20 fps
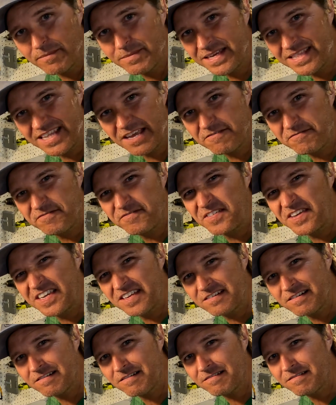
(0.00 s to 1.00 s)
I mean, they
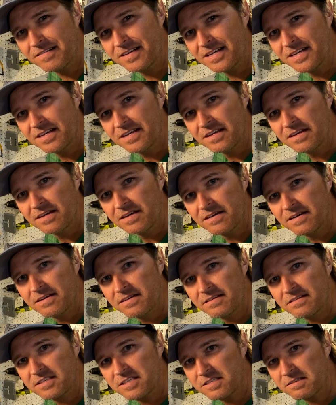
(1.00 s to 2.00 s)
feel
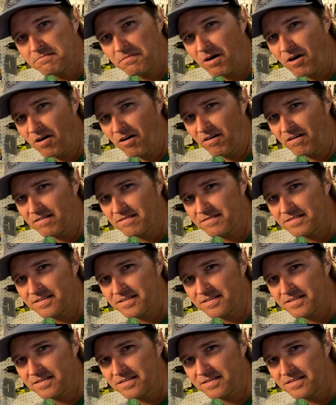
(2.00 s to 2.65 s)
small.